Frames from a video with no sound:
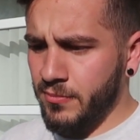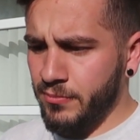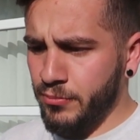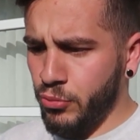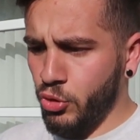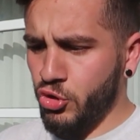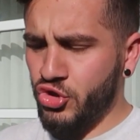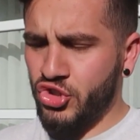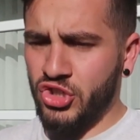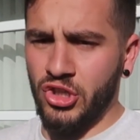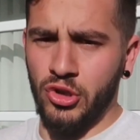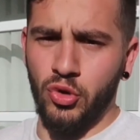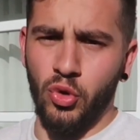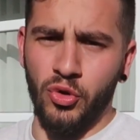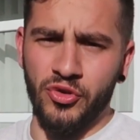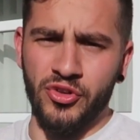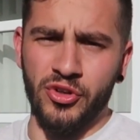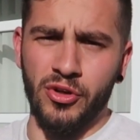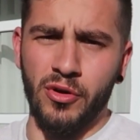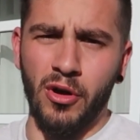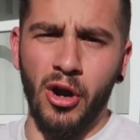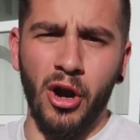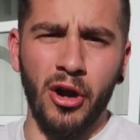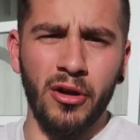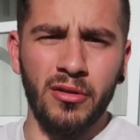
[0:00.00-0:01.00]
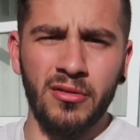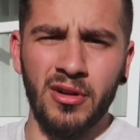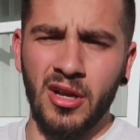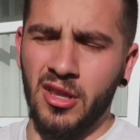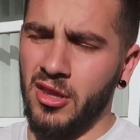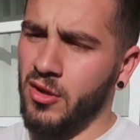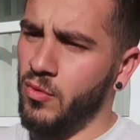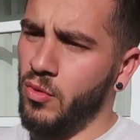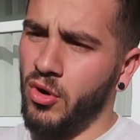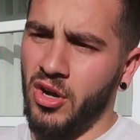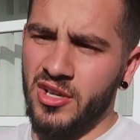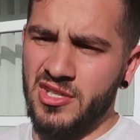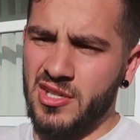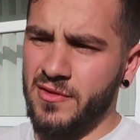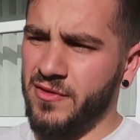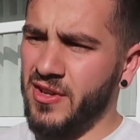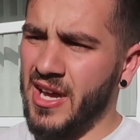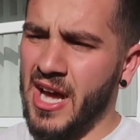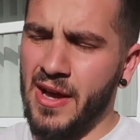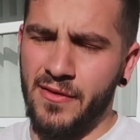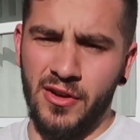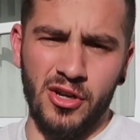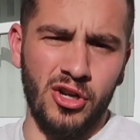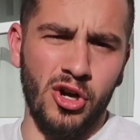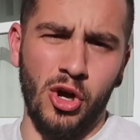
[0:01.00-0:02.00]
push the lawn to grow. Otherwise, if you're
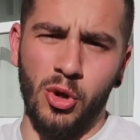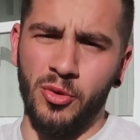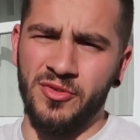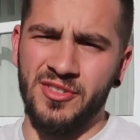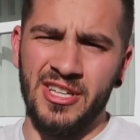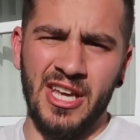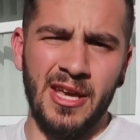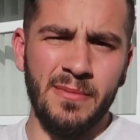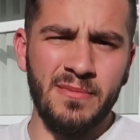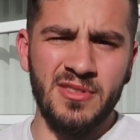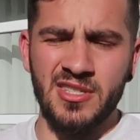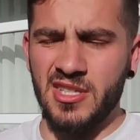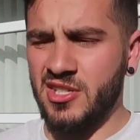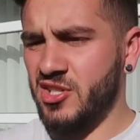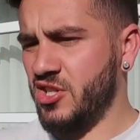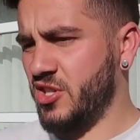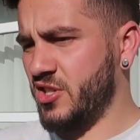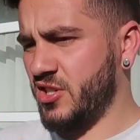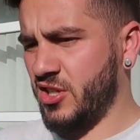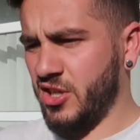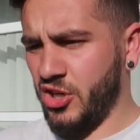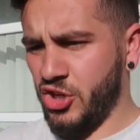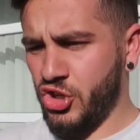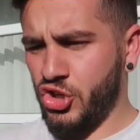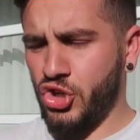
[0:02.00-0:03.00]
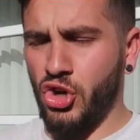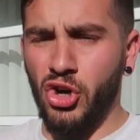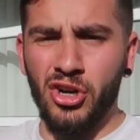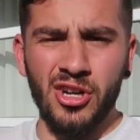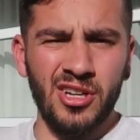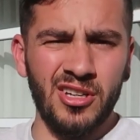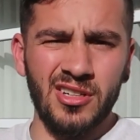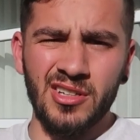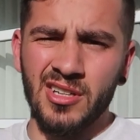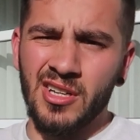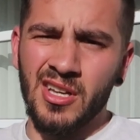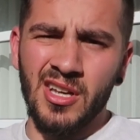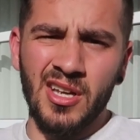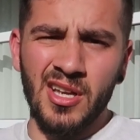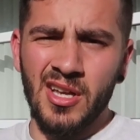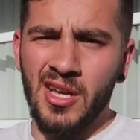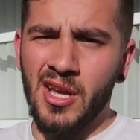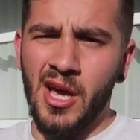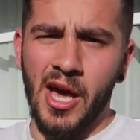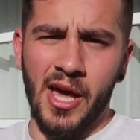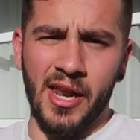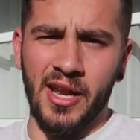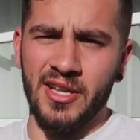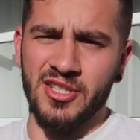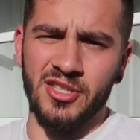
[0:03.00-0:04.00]
having cold temps, it's just going to shock it,
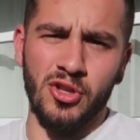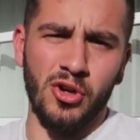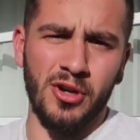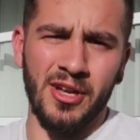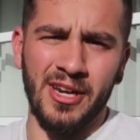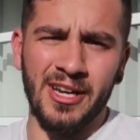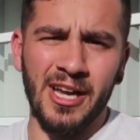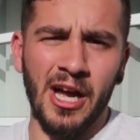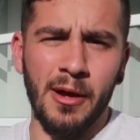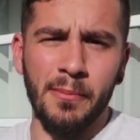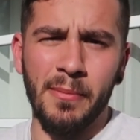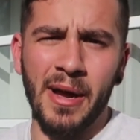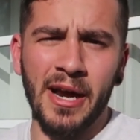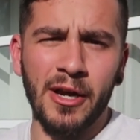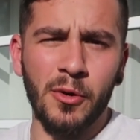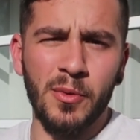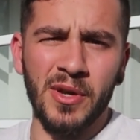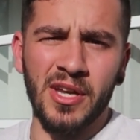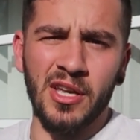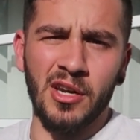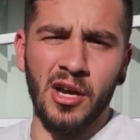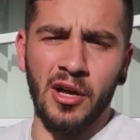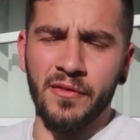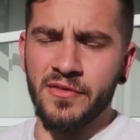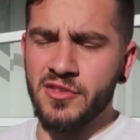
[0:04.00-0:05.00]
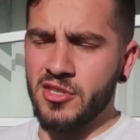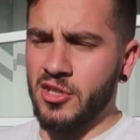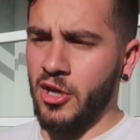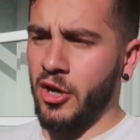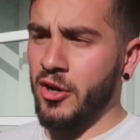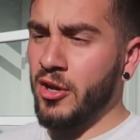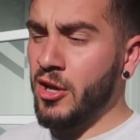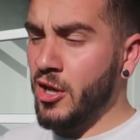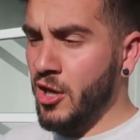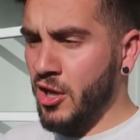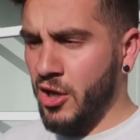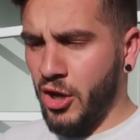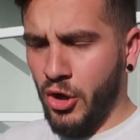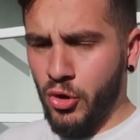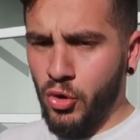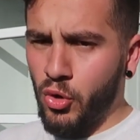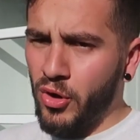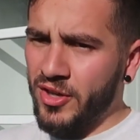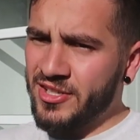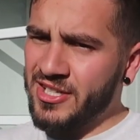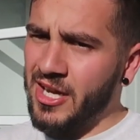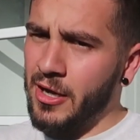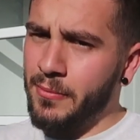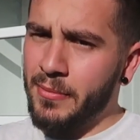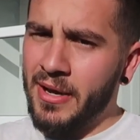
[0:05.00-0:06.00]
and it's not going to come back quick enough. So it'll
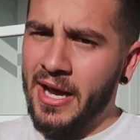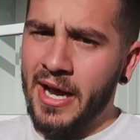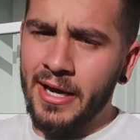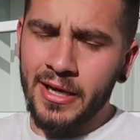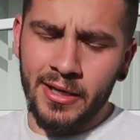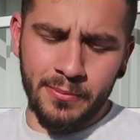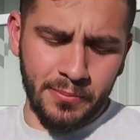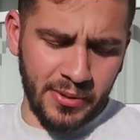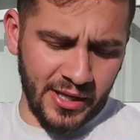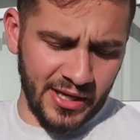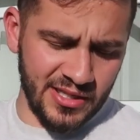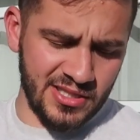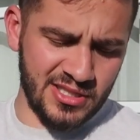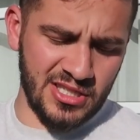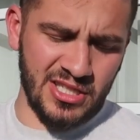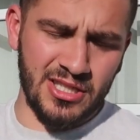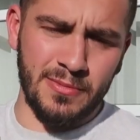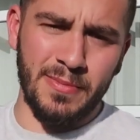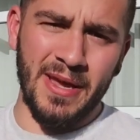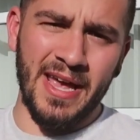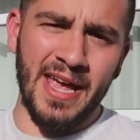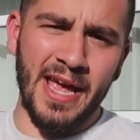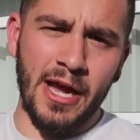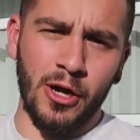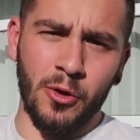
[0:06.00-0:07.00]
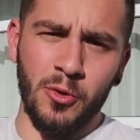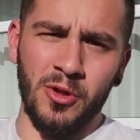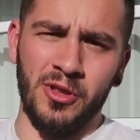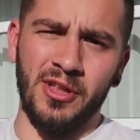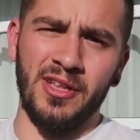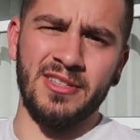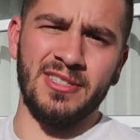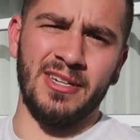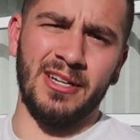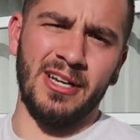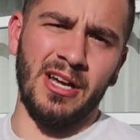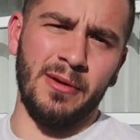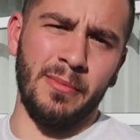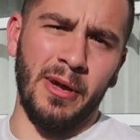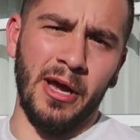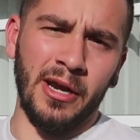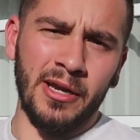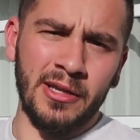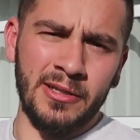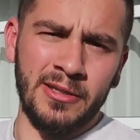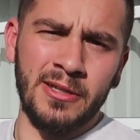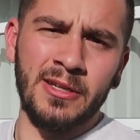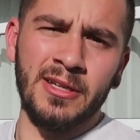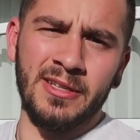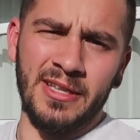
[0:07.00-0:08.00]
always come back, but it's just about how quickly it's going to come back.
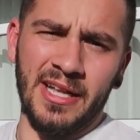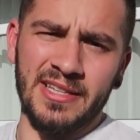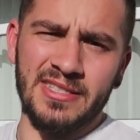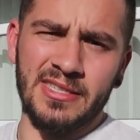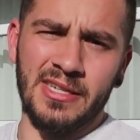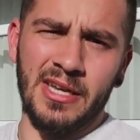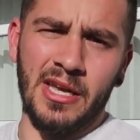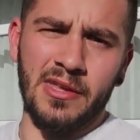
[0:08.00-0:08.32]
That's the